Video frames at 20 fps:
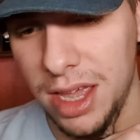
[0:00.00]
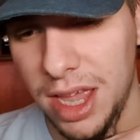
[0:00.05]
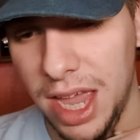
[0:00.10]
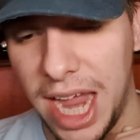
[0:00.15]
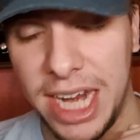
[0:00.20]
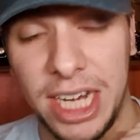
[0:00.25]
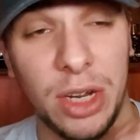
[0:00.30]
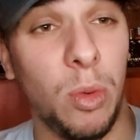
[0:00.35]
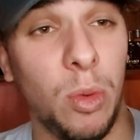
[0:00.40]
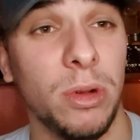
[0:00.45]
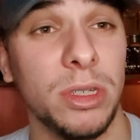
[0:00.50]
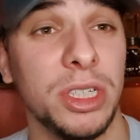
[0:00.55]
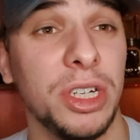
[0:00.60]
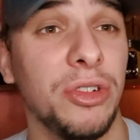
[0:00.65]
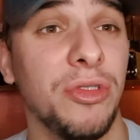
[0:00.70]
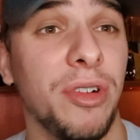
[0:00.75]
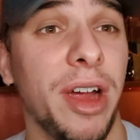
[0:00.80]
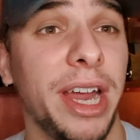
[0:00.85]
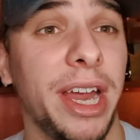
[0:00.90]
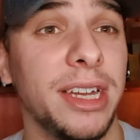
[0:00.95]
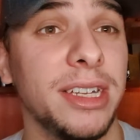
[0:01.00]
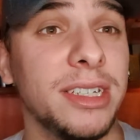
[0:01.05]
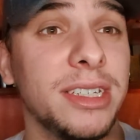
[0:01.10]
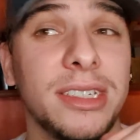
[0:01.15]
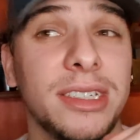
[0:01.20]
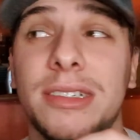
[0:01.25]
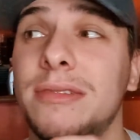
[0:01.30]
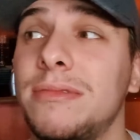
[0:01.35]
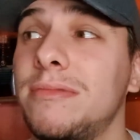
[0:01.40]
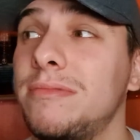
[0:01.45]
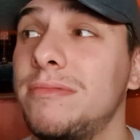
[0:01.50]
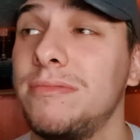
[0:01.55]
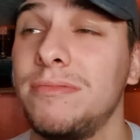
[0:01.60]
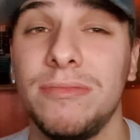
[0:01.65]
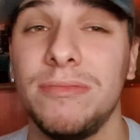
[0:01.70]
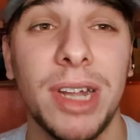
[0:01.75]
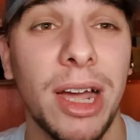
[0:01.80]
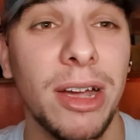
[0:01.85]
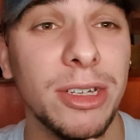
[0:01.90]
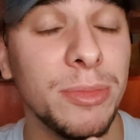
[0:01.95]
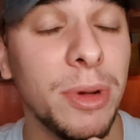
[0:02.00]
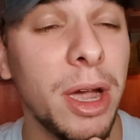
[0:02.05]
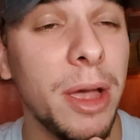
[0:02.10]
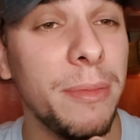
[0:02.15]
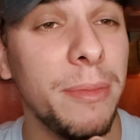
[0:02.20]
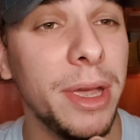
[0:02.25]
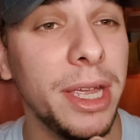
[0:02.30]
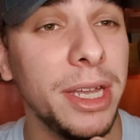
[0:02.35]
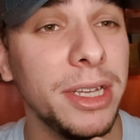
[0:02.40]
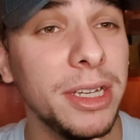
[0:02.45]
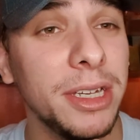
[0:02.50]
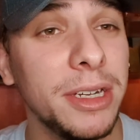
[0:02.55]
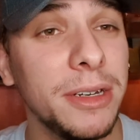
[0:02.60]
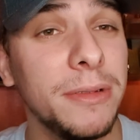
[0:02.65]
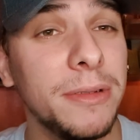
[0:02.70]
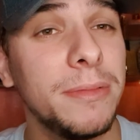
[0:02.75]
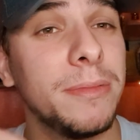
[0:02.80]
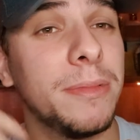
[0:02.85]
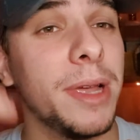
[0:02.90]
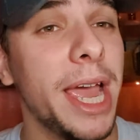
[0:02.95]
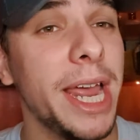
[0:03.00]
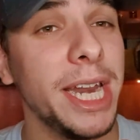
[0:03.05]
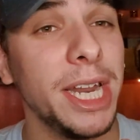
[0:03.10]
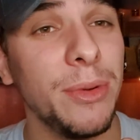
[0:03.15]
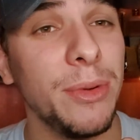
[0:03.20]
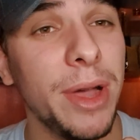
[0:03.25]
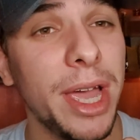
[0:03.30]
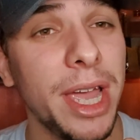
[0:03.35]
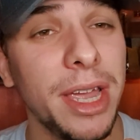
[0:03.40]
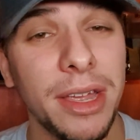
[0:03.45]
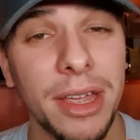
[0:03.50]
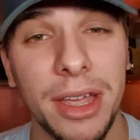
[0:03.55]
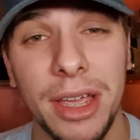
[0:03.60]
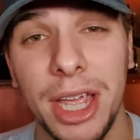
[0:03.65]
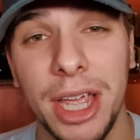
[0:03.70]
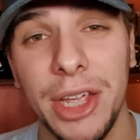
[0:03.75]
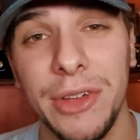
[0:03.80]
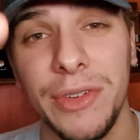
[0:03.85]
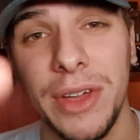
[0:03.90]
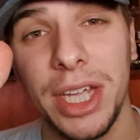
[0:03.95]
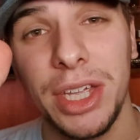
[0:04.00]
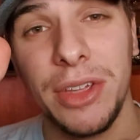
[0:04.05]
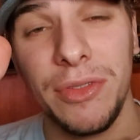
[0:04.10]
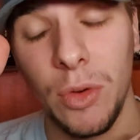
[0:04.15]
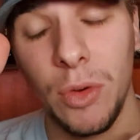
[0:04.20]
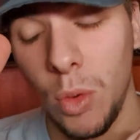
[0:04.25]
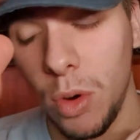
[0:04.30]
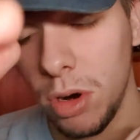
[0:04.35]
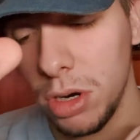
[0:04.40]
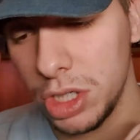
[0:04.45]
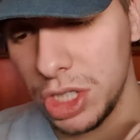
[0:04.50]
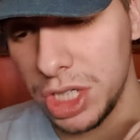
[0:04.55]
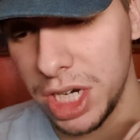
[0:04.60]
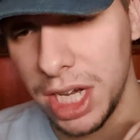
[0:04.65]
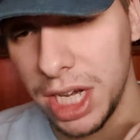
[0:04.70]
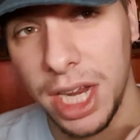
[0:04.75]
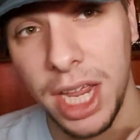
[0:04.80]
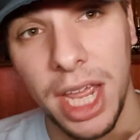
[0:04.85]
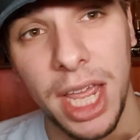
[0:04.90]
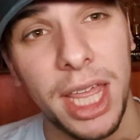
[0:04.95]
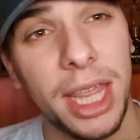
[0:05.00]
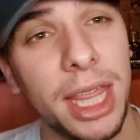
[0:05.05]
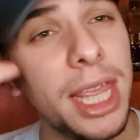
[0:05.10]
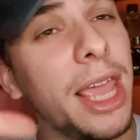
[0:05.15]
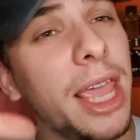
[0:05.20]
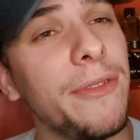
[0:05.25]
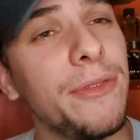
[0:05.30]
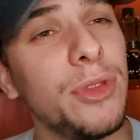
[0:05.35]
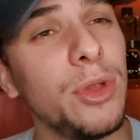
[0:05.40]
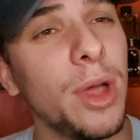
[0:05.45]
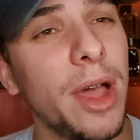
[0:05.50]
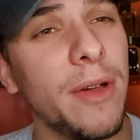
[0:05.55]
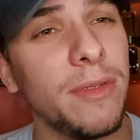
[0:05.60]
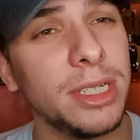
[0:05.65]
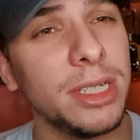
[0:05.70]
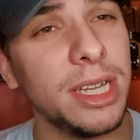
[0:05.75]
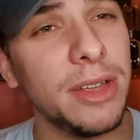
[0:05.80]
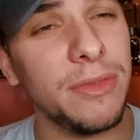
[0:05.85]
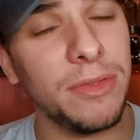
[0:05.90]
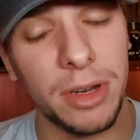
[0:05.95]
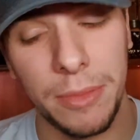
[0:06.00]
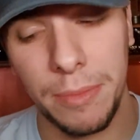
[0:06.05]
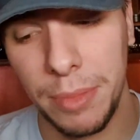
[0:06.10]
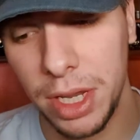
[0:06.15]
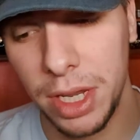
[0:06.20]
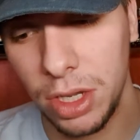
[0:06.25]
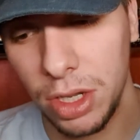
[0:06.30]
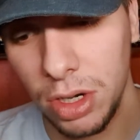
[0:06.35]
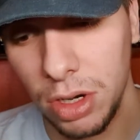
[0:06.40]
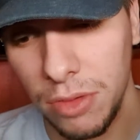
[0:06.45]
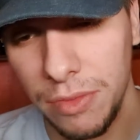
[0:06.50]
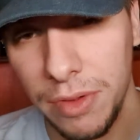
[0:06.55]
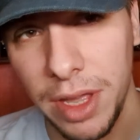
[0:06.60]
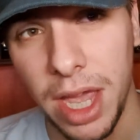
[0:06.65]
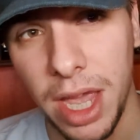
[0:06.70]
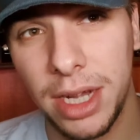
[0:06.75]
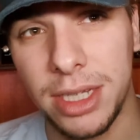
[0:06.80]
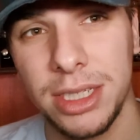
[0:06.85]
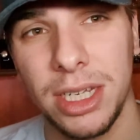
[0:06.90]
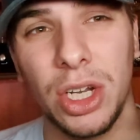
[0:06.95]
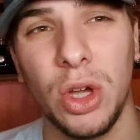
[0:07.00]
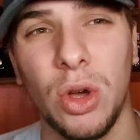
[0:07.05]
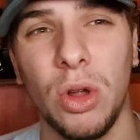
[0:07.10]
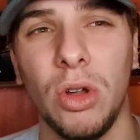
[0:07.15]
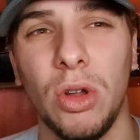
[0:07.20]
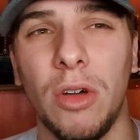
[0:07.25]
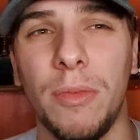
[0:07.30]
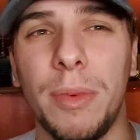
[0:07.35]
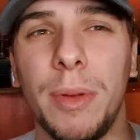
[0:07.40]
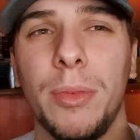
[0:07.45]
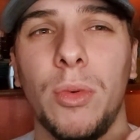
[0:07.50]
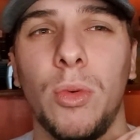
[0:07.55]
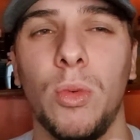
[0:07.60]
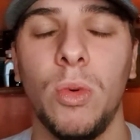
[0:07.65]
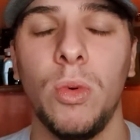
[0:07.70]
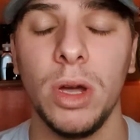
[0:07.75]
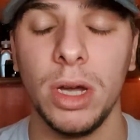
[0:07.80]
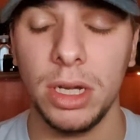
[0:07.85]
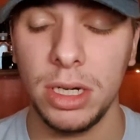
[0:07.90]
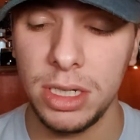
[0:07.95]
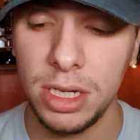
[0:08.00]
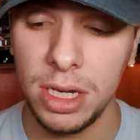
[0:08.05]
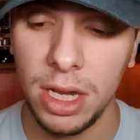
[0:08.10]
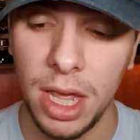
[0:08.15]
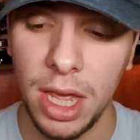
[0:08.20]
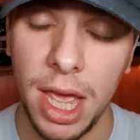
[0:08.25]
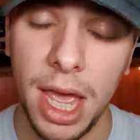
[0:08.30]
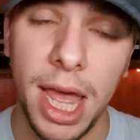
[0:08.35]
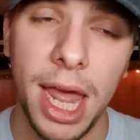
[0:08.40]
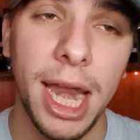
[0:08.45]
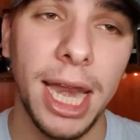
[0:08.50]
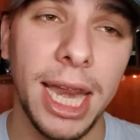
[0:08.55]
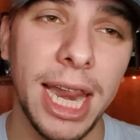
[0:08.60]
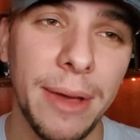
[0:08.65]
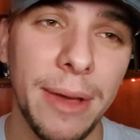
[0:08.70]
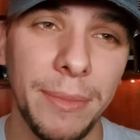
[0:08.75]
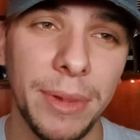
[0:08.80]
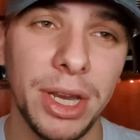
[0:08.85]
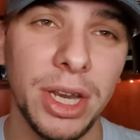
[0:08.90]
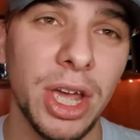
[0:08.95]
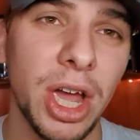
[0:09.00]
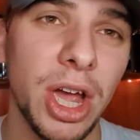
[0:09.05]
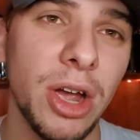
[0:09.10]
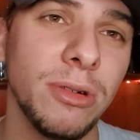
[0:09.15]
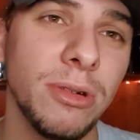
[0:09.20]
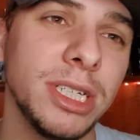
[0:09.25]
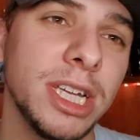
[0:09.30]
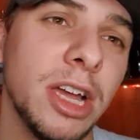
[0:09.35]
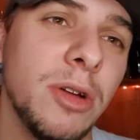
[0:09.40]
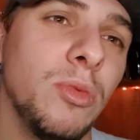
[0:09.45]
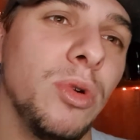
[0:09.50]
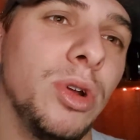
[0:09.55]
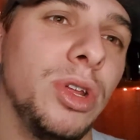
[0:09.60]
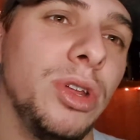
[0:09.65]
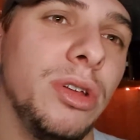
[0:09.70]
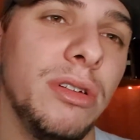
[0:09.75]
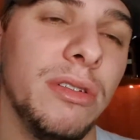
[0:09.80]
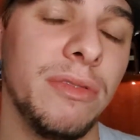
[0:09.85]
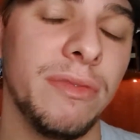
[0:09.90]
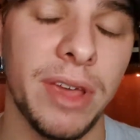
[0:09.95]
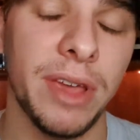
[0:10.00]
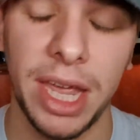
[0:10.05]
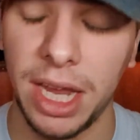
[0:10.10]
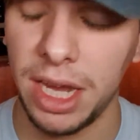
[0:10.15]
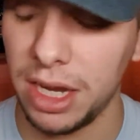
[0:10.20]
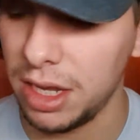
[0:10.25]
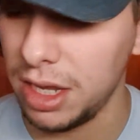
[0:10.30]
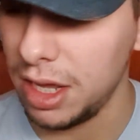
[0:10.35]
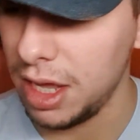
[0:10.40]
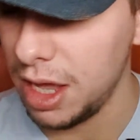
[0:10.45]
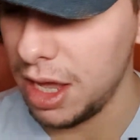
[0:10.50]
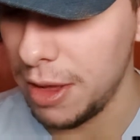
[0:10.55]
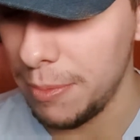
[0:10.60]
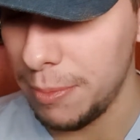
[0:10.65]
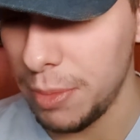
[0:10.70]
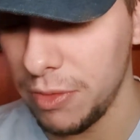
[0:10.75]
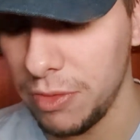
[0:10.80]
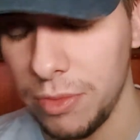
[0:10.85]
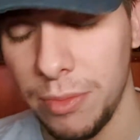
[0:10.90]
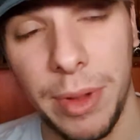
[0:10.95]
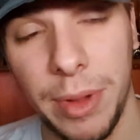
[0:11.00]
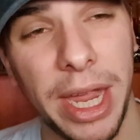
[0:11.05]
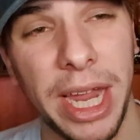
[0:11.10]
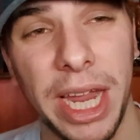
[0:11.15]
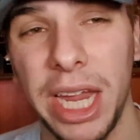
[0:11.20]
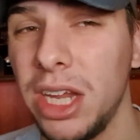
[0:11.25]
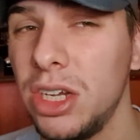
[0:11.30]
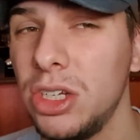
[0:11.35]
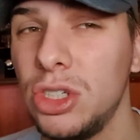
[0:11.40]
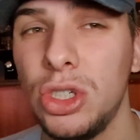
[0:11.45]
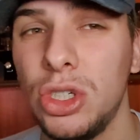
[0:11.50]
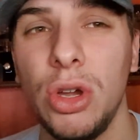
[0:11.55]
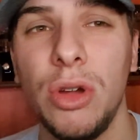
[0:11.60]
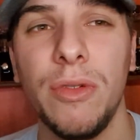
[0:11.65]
And it wasn't great. That was my opinion. Anyway, thank you for watching. If you have a different opinion of it, because I know a lot of people would, let me know, tell me what you think. But for me, too